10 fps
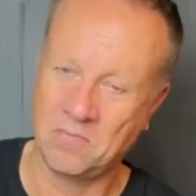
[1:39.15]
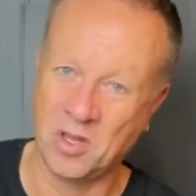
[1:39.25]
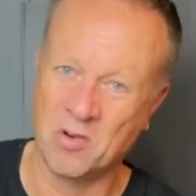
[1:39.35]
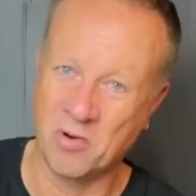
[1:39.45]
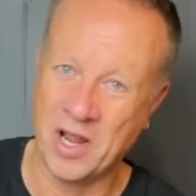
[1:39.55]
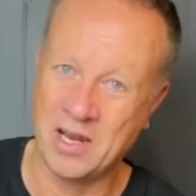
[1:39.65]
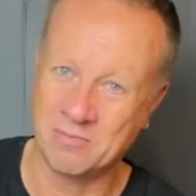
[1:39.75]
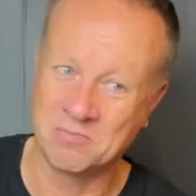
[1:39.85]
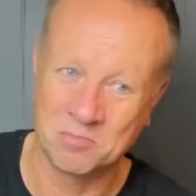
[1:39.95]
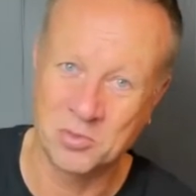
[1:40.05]
The green,
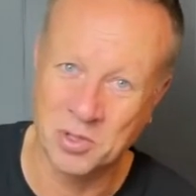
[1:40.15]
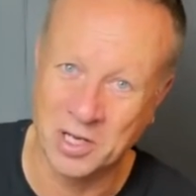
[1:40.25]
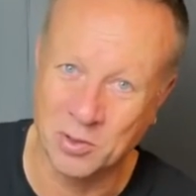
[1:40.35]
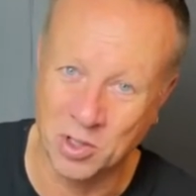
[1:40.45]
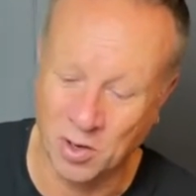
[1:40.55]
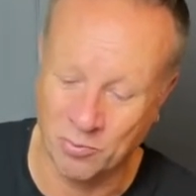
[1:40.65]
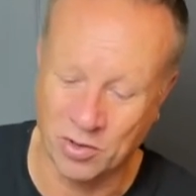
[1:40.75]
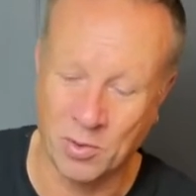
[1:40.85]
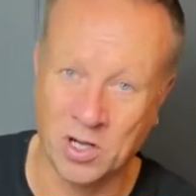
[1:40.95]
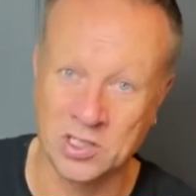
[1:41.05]
pretty good
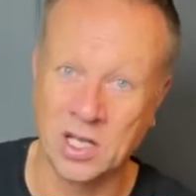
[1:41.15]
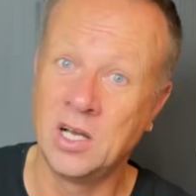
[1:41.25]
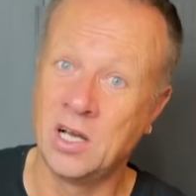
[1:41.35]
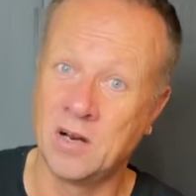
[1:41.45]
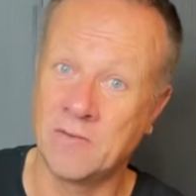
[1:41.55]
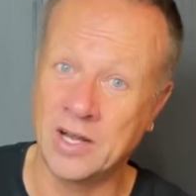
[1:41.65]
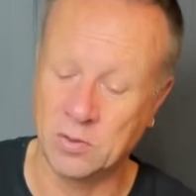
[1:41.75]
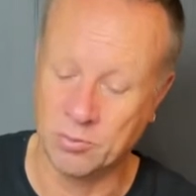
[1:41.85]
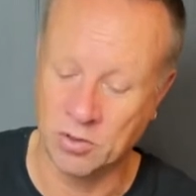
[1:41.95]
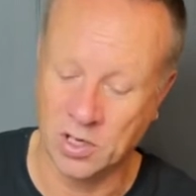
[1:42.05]
compromise at a very
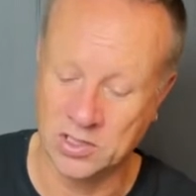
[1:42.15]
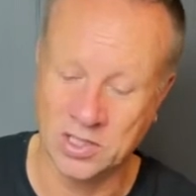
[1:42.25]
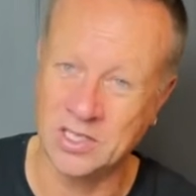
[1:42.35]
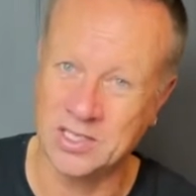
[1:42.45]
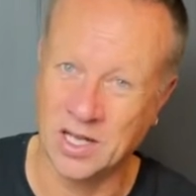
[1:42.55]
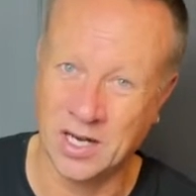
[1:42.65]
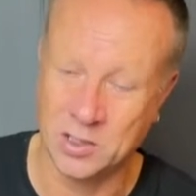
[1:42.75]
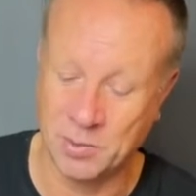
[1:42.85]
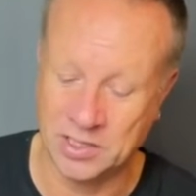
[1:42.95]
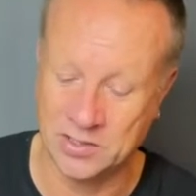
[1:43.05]
good price. These aren't
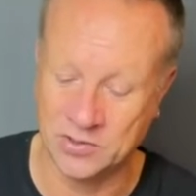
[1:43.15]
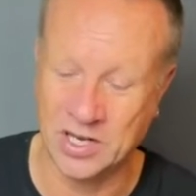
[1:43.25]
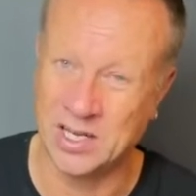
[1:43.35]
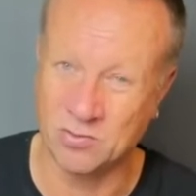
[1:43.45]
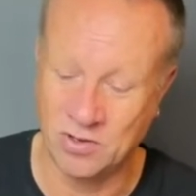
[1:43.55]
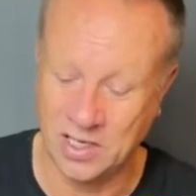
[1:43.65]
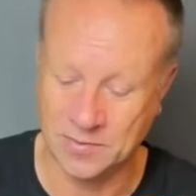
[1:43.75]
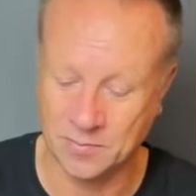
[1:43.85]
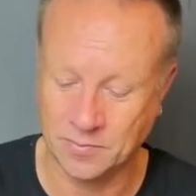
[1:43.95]
expensive snakes really.